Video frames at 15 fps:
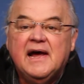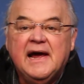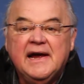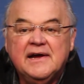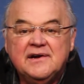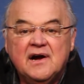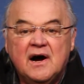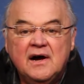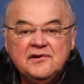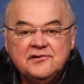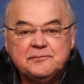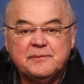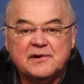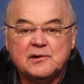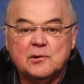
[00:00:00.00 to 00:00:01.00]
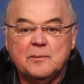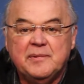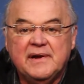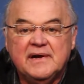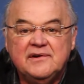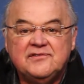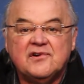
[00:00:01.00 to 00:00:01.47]
and hospital
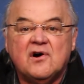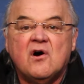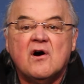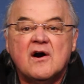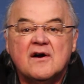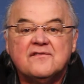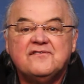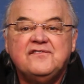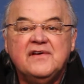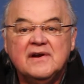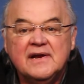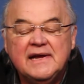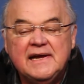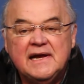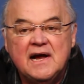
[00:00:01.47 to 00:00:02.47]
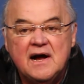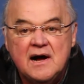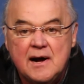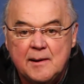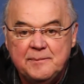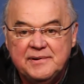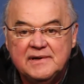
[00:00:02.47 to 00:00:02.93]
beds are filling
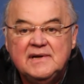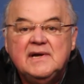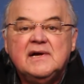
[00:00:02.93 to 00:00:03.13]
up.